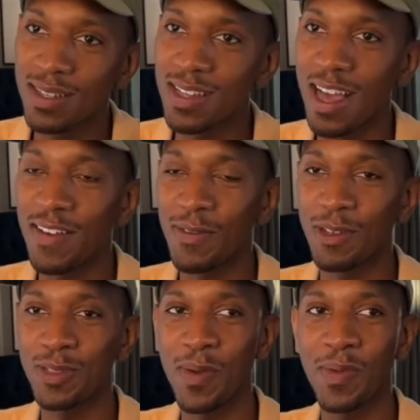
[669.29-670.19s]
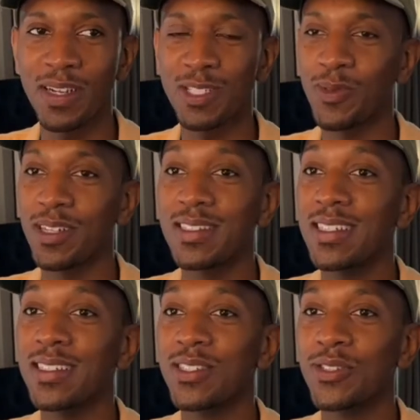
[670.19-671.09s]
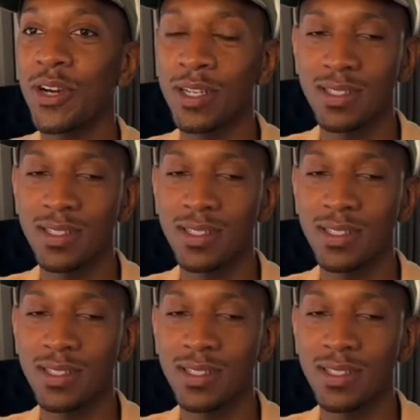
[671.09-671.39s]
You have rich people that just wear tees and shirts.